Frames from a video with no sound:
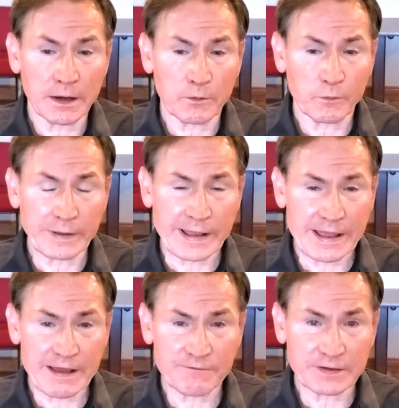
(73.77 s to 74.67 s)
We
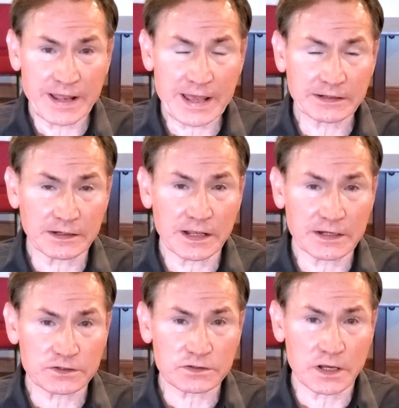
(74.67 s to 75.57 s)
have enacted
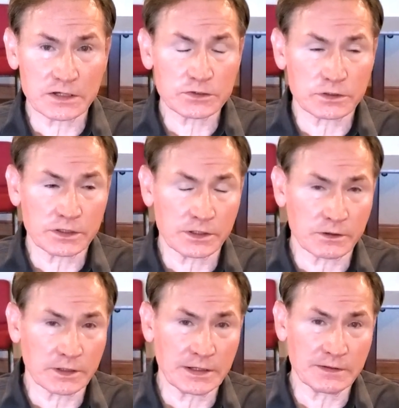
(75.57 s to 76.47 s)
legislation here
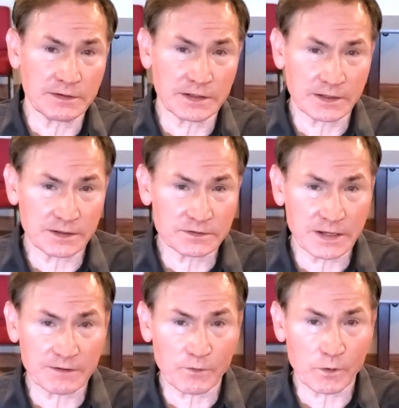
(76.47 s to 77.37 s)
in the
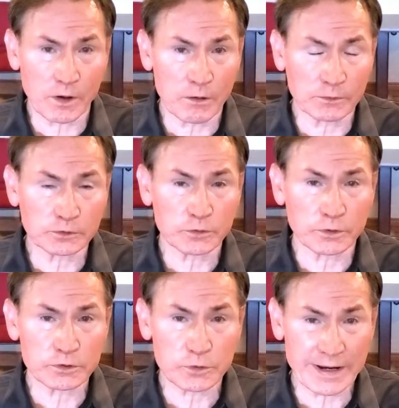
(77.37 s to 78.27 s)
state of Oklahoma to
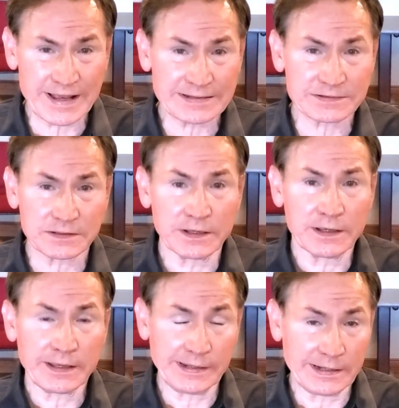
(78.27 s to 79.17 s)
address
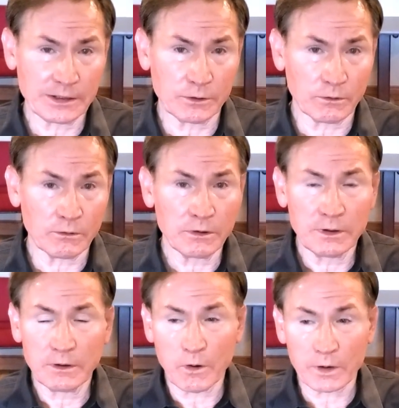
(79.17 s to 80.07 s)
illegal
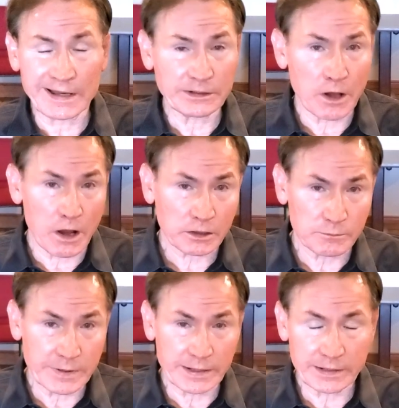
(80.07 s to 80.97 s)
or
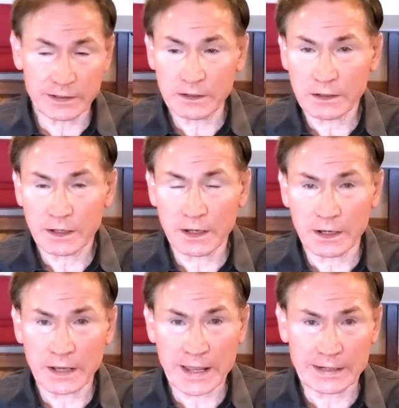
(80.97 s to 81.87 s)
undocumented
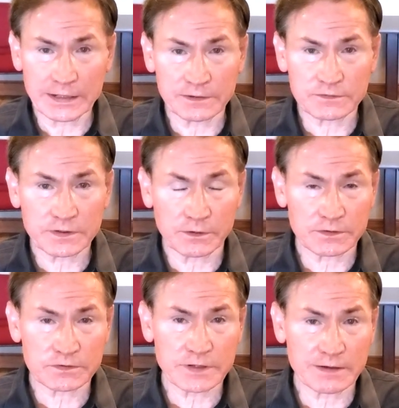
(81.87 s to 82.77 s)
aliens here in
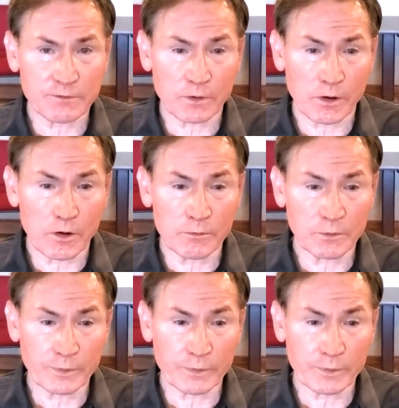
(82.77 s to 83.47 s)
the state of Oklahoma.